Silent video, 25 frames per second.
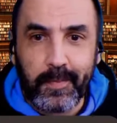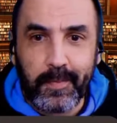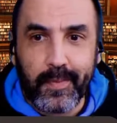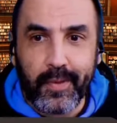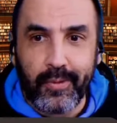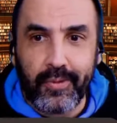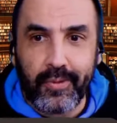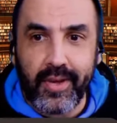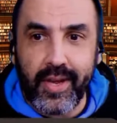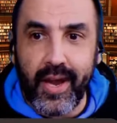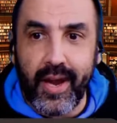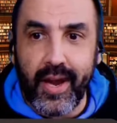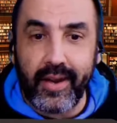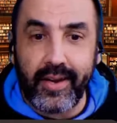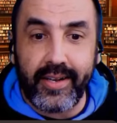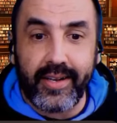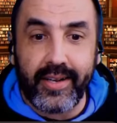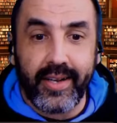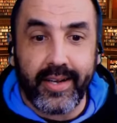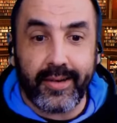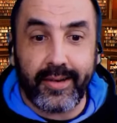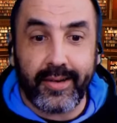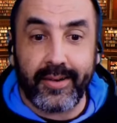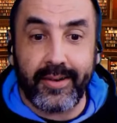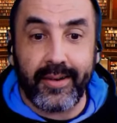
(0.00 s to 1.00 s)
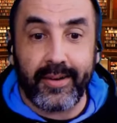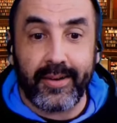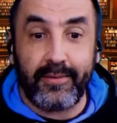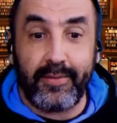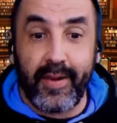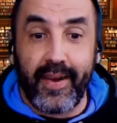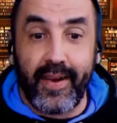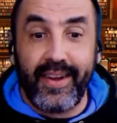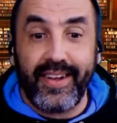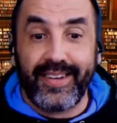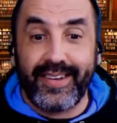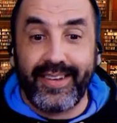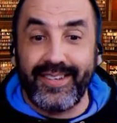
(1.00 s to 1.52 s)
We are in a
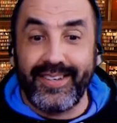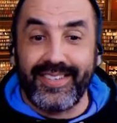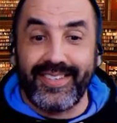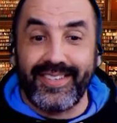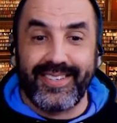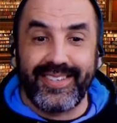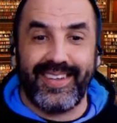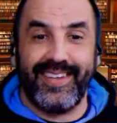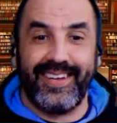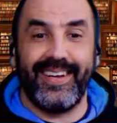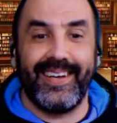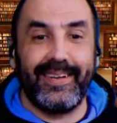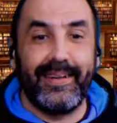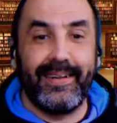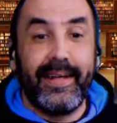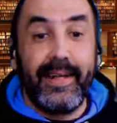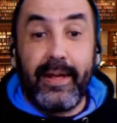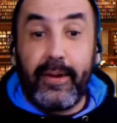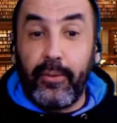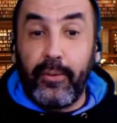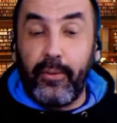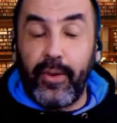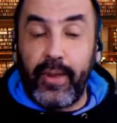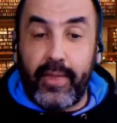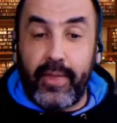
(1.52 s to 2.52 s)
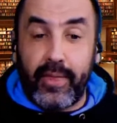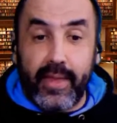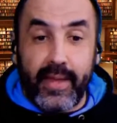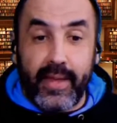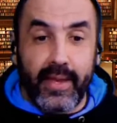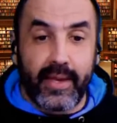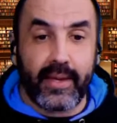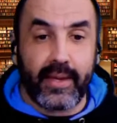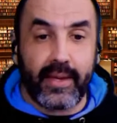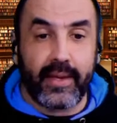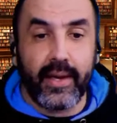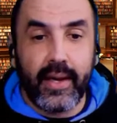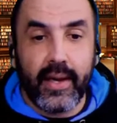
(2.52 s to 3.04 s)
very good, we
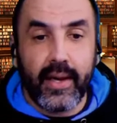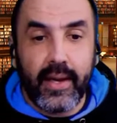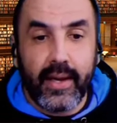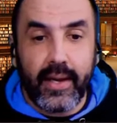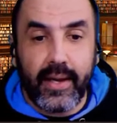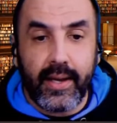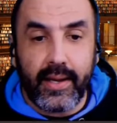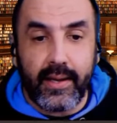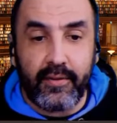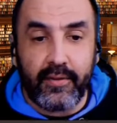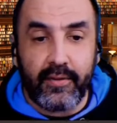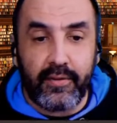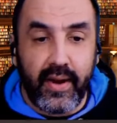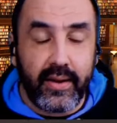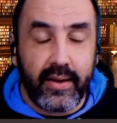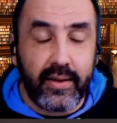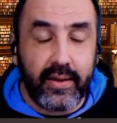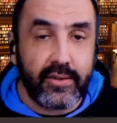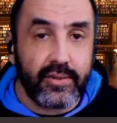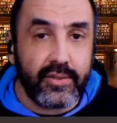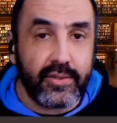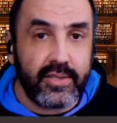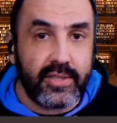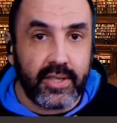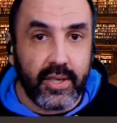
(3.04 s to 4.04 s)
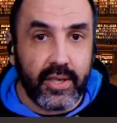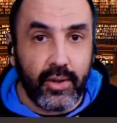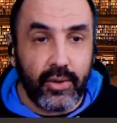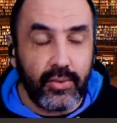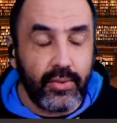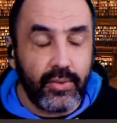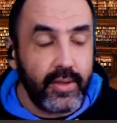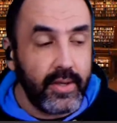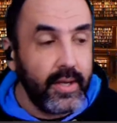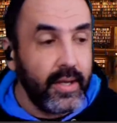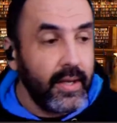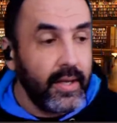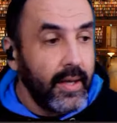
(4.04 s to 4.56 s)
think, in a very good
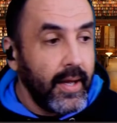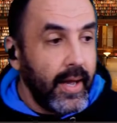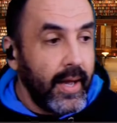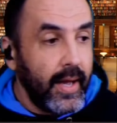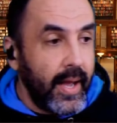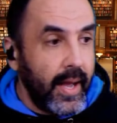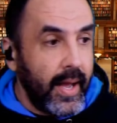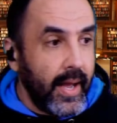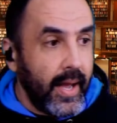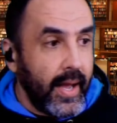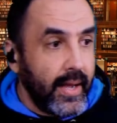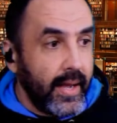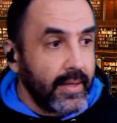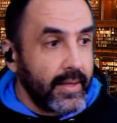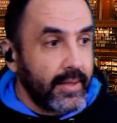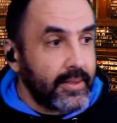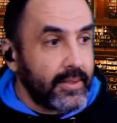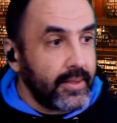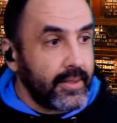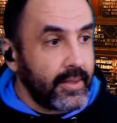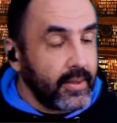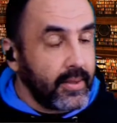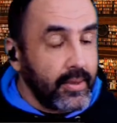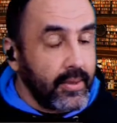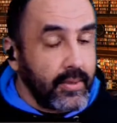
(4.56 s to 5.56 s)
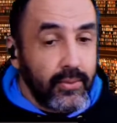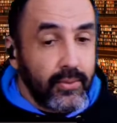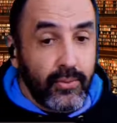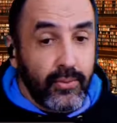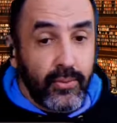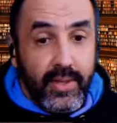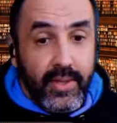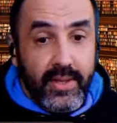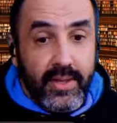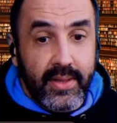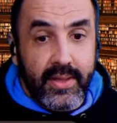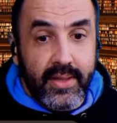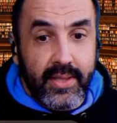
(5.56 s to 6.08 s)
zone. And so
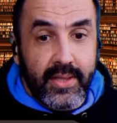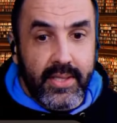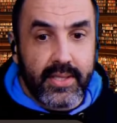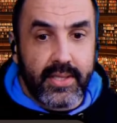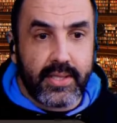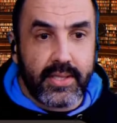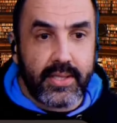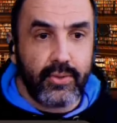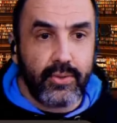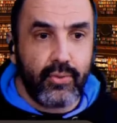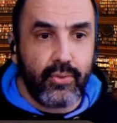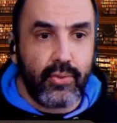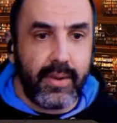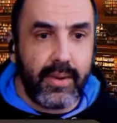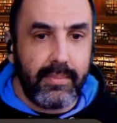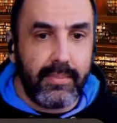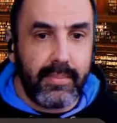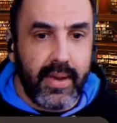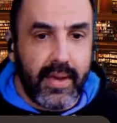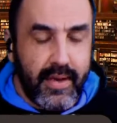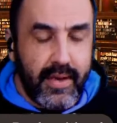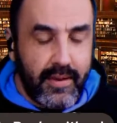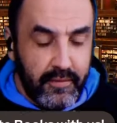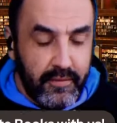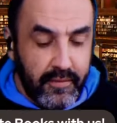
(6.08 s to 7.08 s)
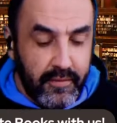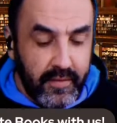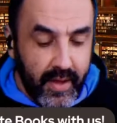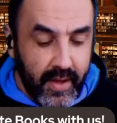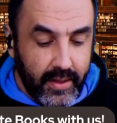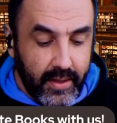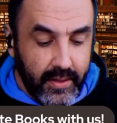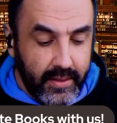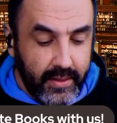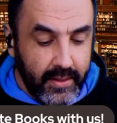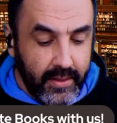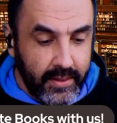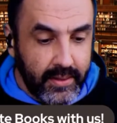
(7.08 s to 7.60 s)
with this, we may
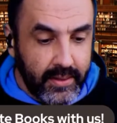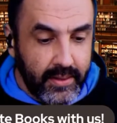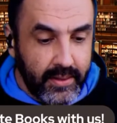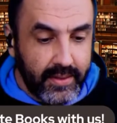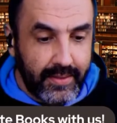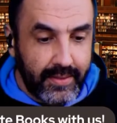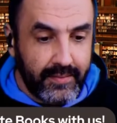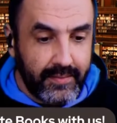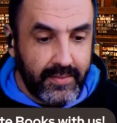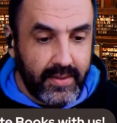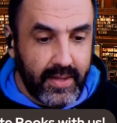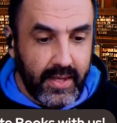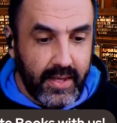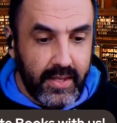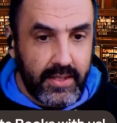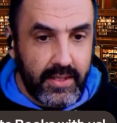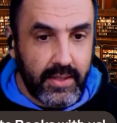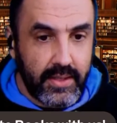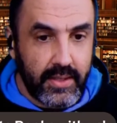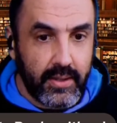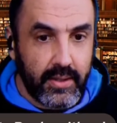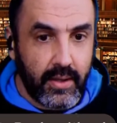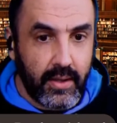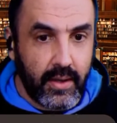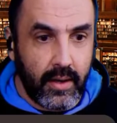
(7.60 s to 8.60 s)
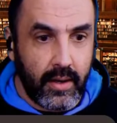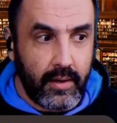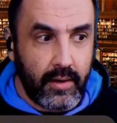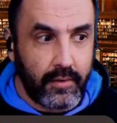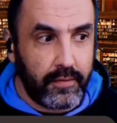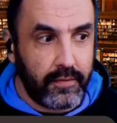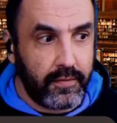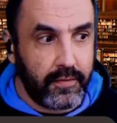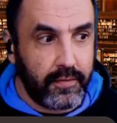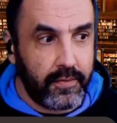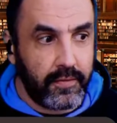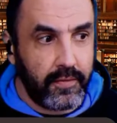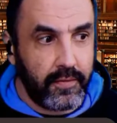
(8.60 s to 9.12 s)
felt in the temptation
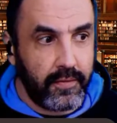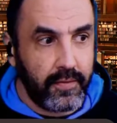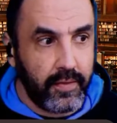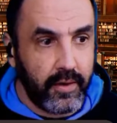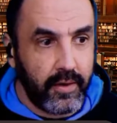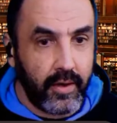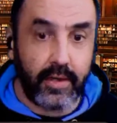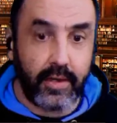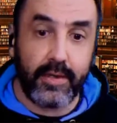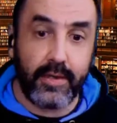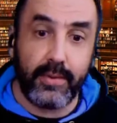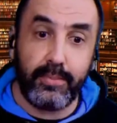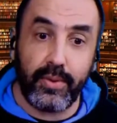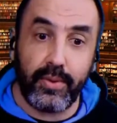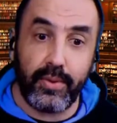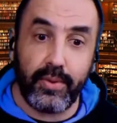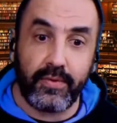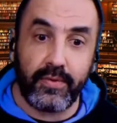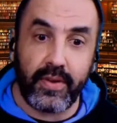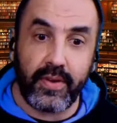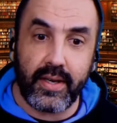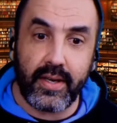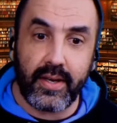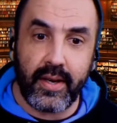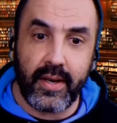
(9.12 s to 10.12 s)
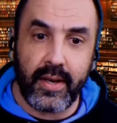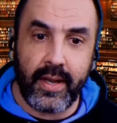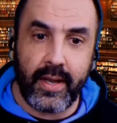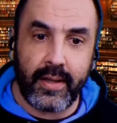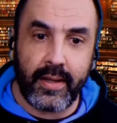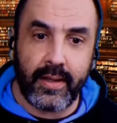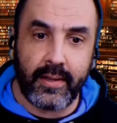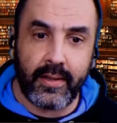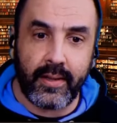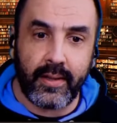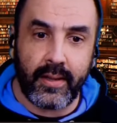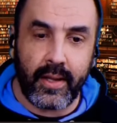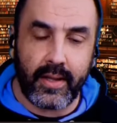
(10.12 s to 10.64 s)
of not improving
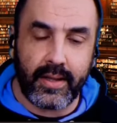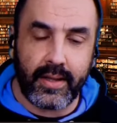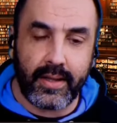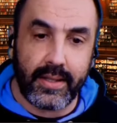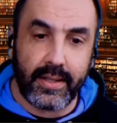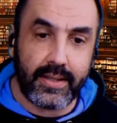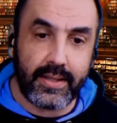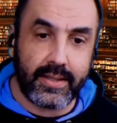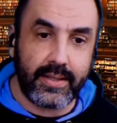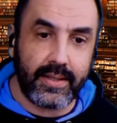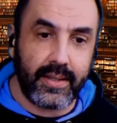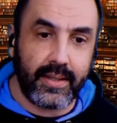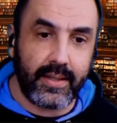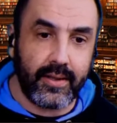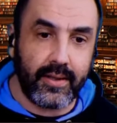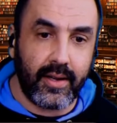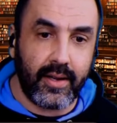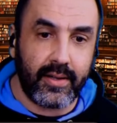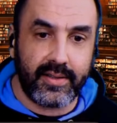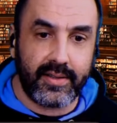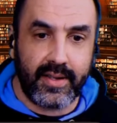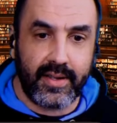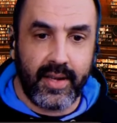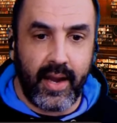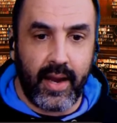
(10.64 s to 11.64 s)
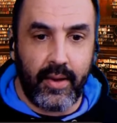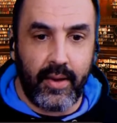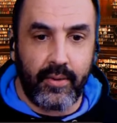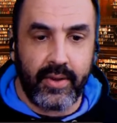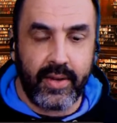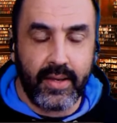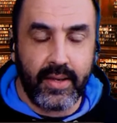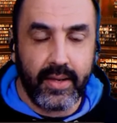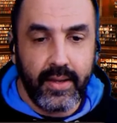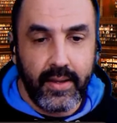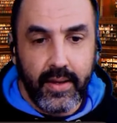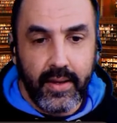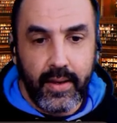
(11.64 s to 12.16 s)
and not listening, not
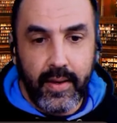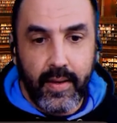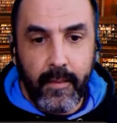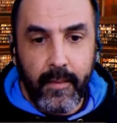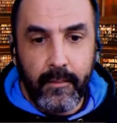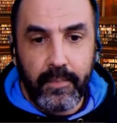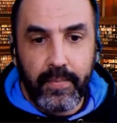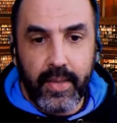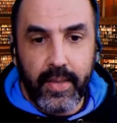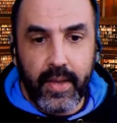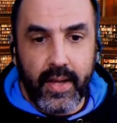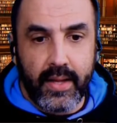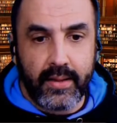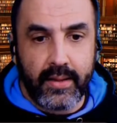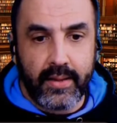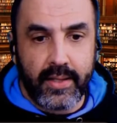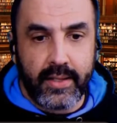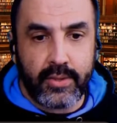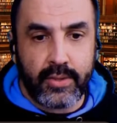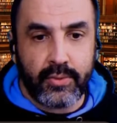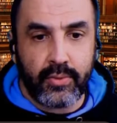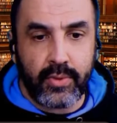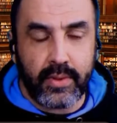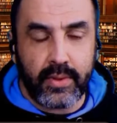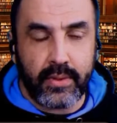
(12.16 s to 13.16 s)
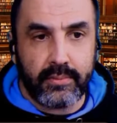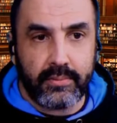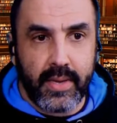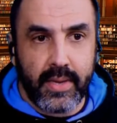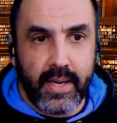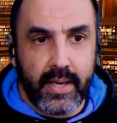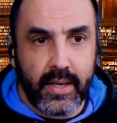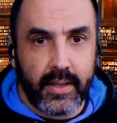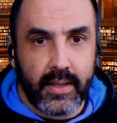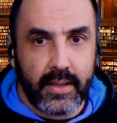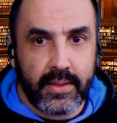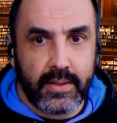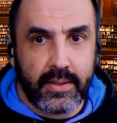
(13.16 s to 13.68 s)
caring, and this will
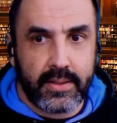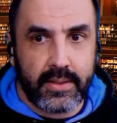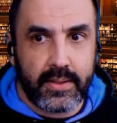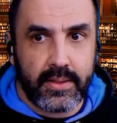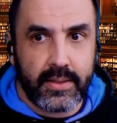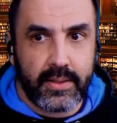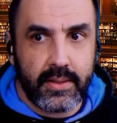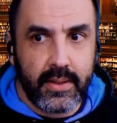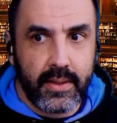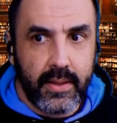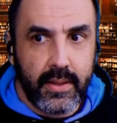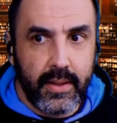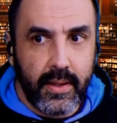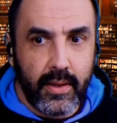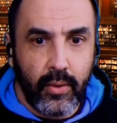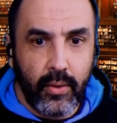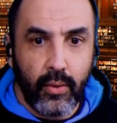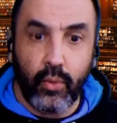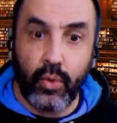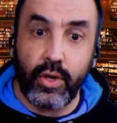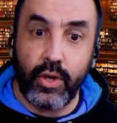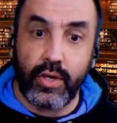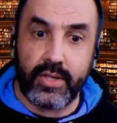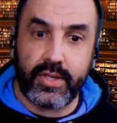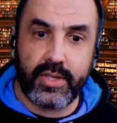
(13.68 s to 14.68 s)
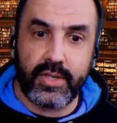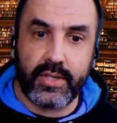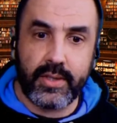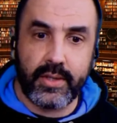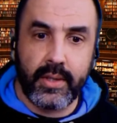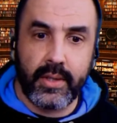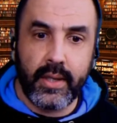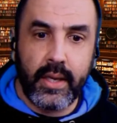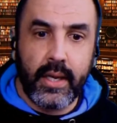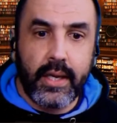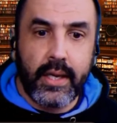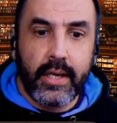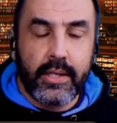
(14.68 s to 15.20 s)
make us worse.
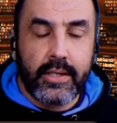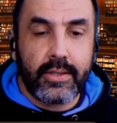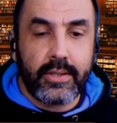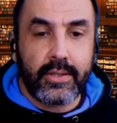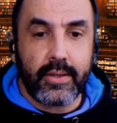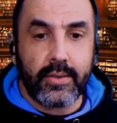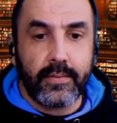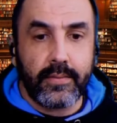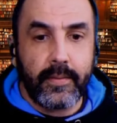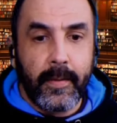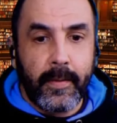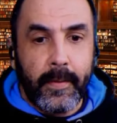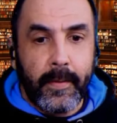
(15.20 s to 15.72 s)
So